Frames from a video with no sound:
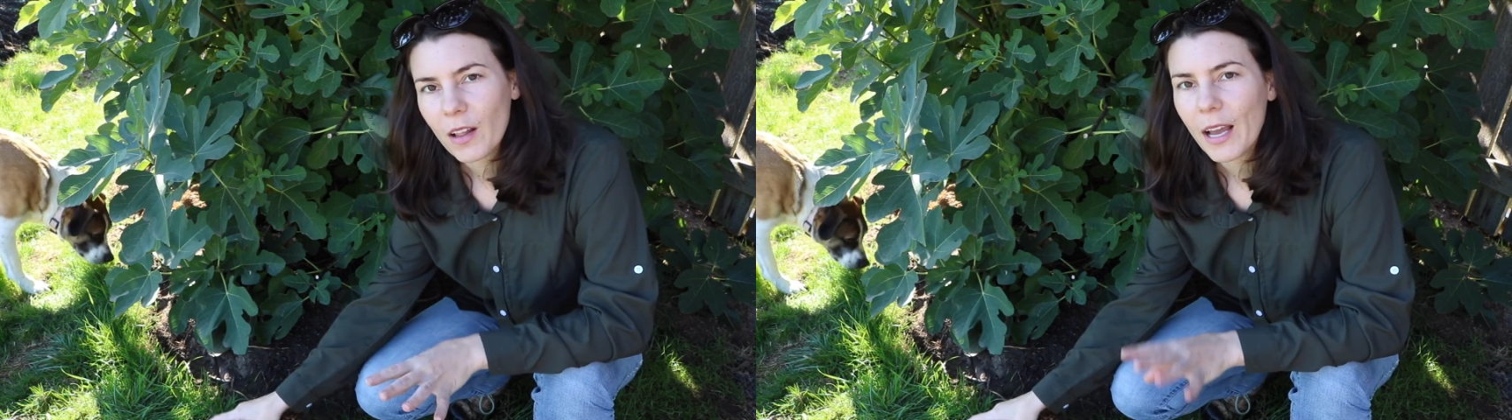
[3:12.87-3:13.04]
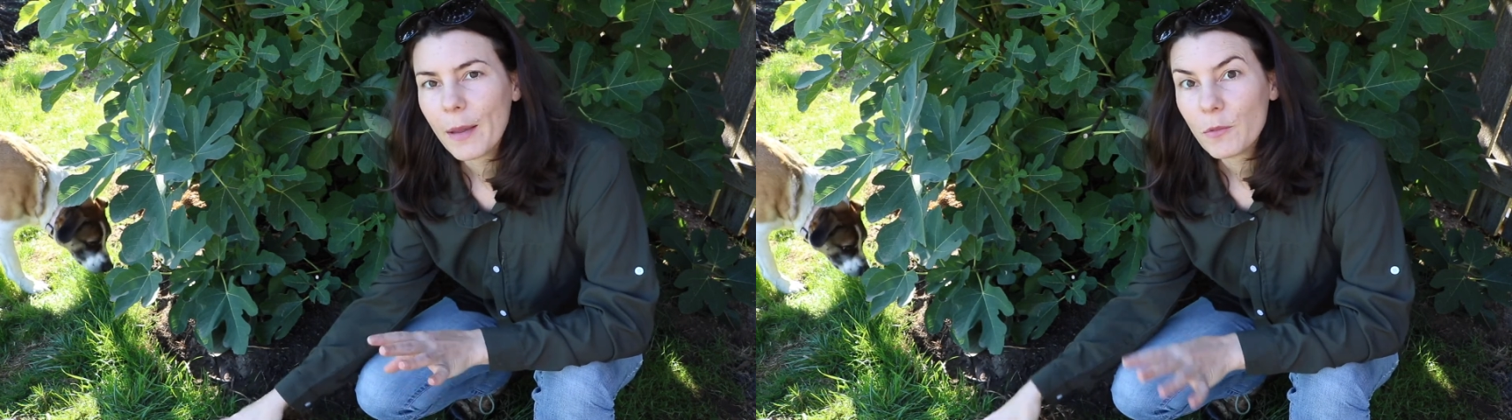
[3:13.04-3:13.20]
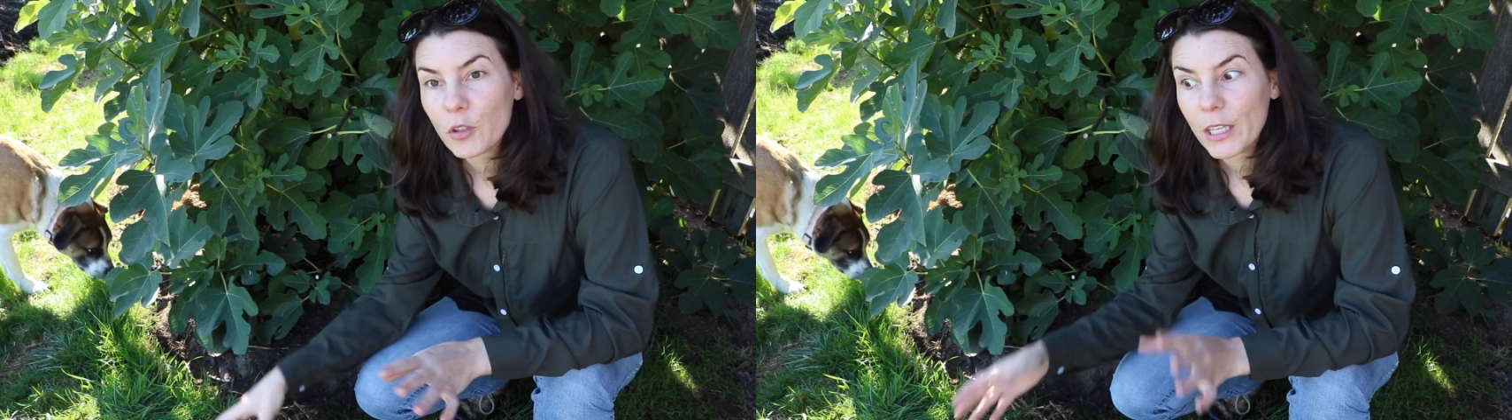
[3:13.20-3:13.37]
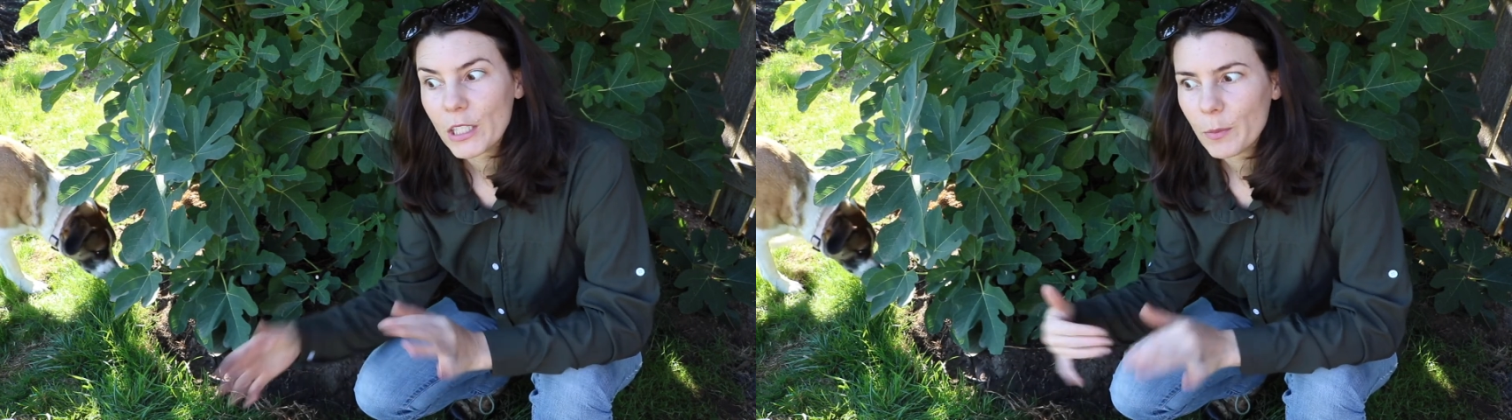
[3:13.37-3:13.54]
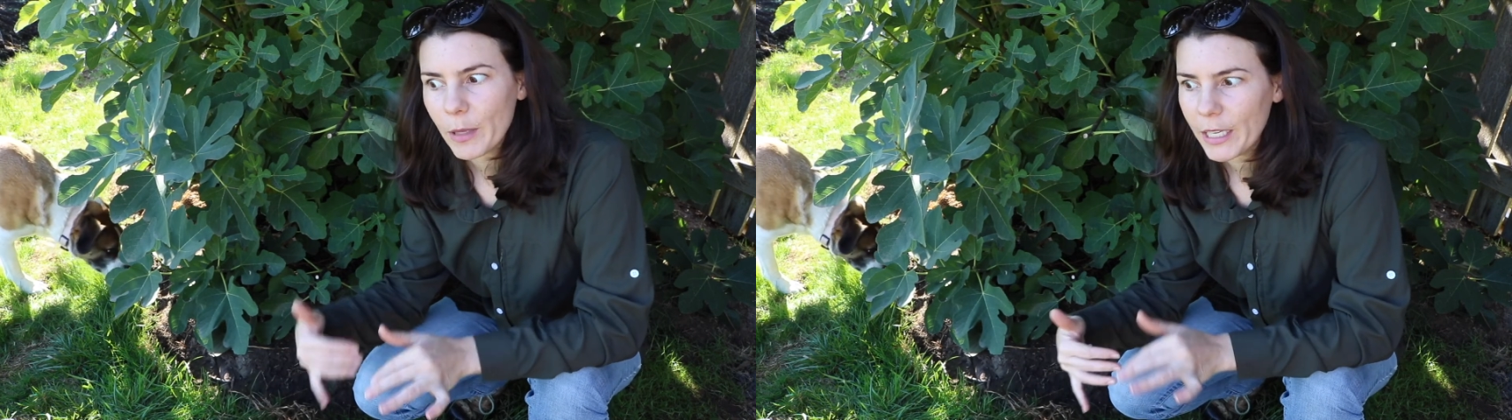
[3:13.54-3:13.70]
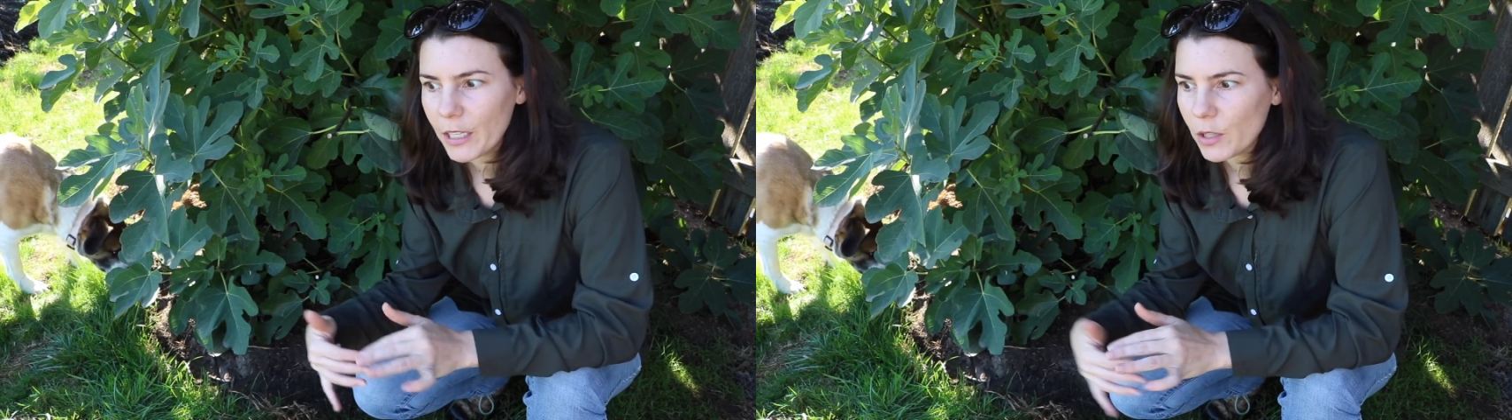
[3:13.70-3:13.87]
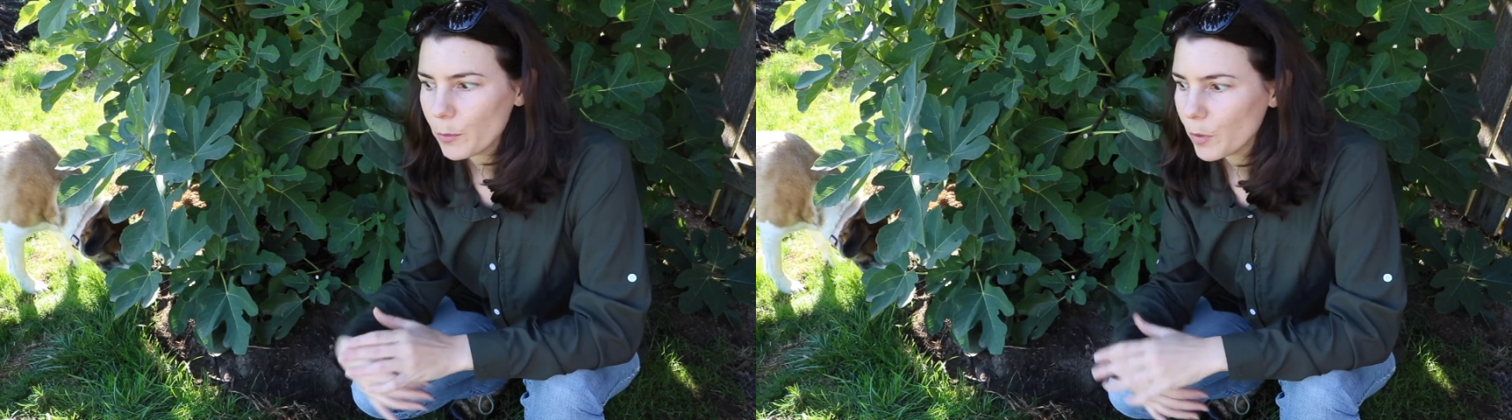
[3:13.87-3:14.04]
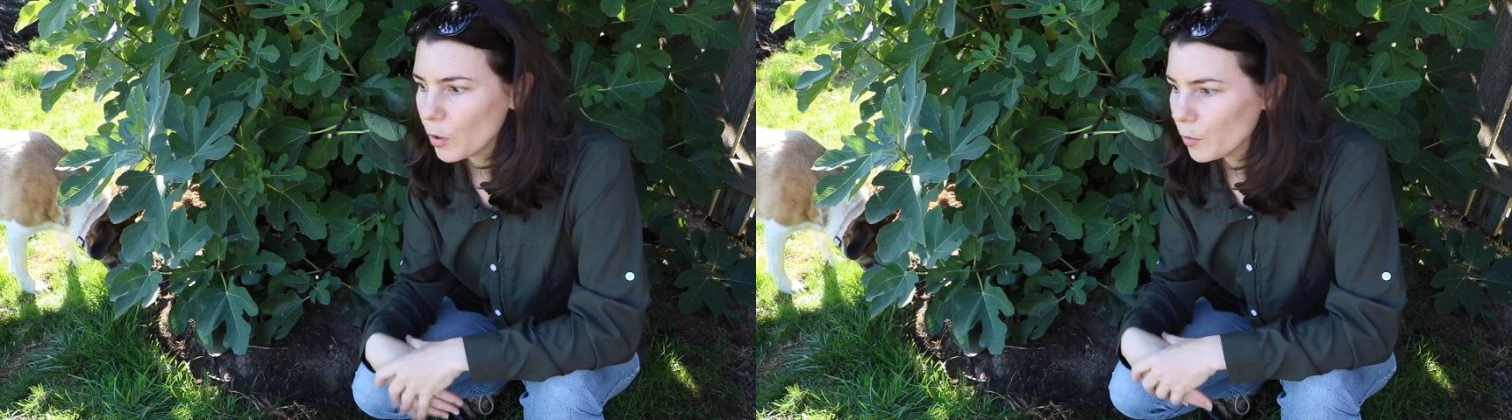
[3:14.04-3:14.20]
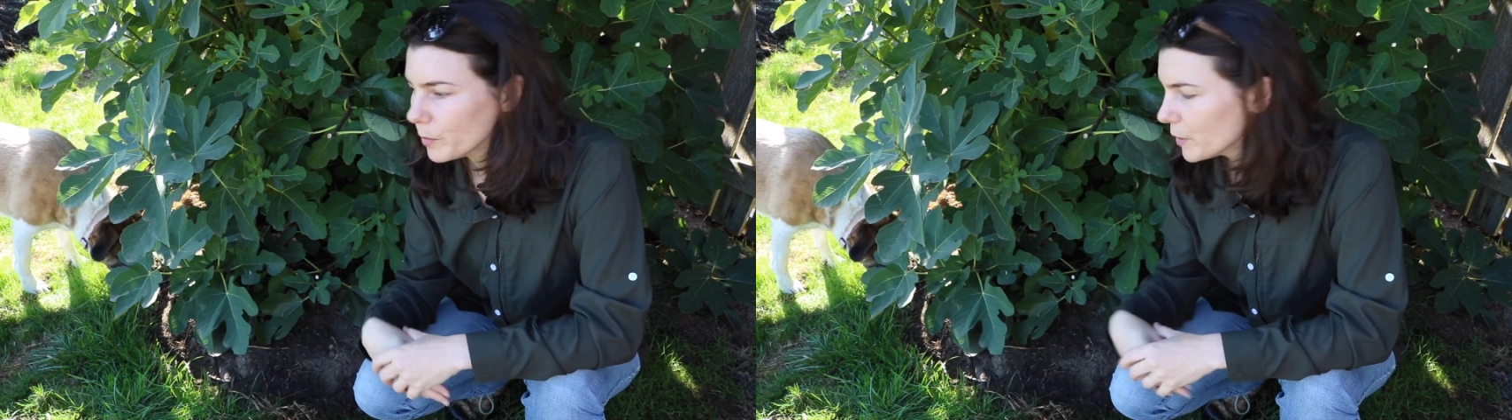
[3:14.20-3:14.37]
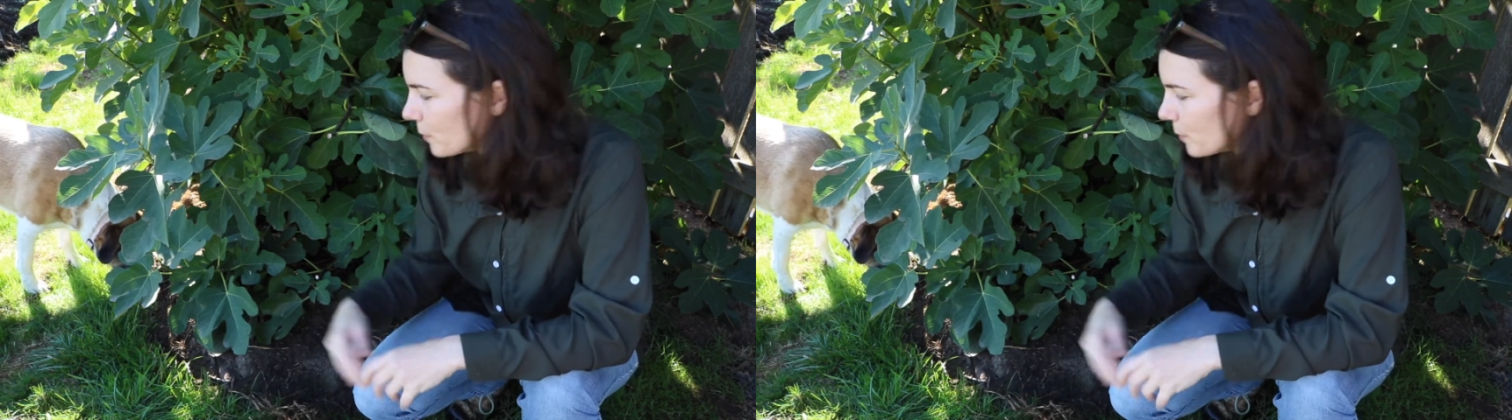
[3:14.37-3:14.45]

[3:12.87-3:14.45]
I'm transplanting the bulbs.